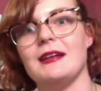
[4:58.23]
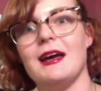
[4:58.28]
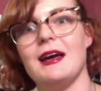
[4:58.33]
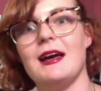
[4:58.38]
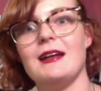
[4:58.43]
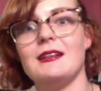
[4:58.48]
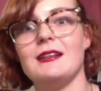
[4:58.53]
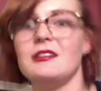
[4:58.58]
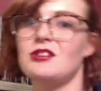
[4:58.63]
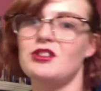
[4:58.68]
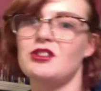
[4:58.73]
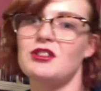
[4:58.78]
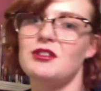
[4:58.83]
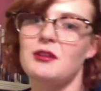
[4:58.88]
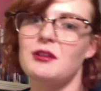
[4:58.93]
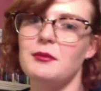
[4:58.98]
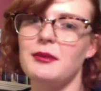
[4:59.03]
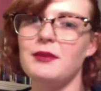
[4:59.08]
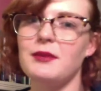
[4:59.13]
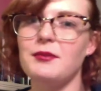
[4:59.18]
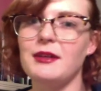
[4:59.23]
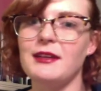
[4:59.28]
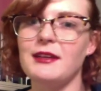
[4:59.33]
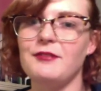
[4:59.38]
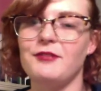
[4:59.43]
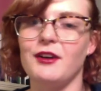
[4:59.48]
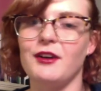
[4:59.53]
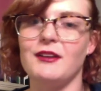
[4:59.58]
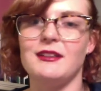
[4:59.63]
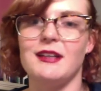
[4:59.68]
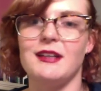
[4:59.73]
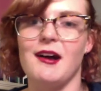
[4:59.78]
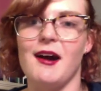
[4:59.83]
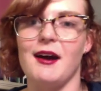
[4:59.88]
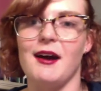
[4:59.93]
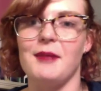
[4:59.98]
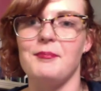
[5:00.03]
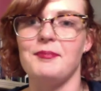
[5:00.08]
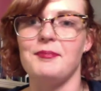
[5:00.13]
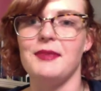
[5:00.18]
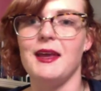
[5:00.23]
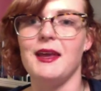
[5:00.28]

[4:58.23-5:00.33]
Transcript: and it's just gonna be a really fun time,